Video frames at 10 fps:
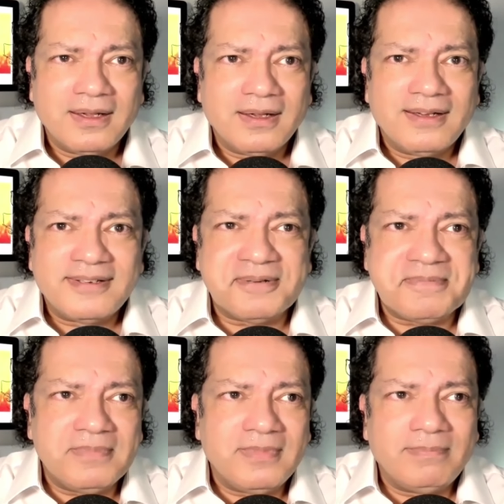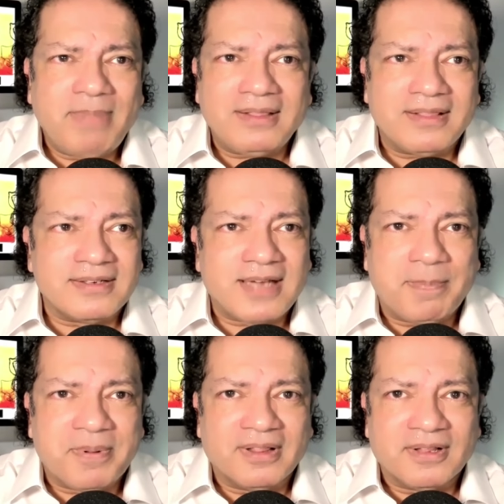So bad things
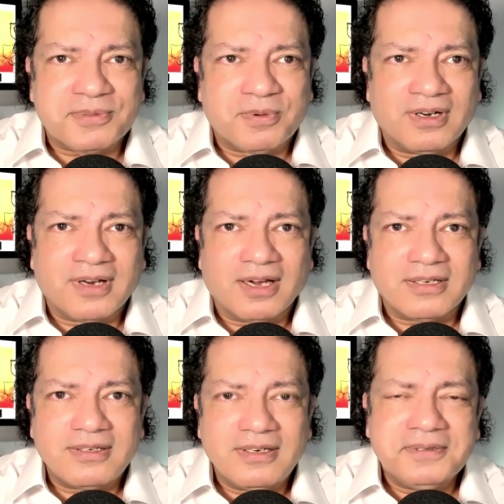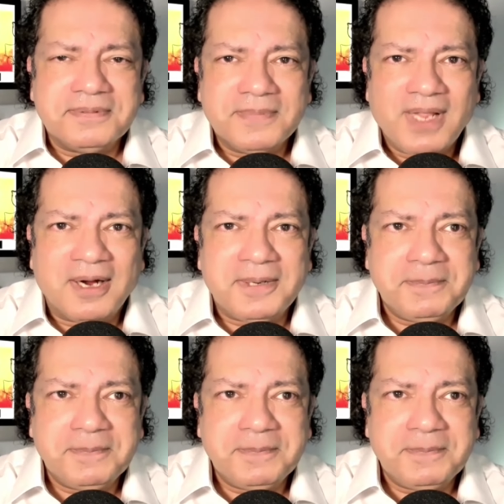happen in this world, guys. Yeah.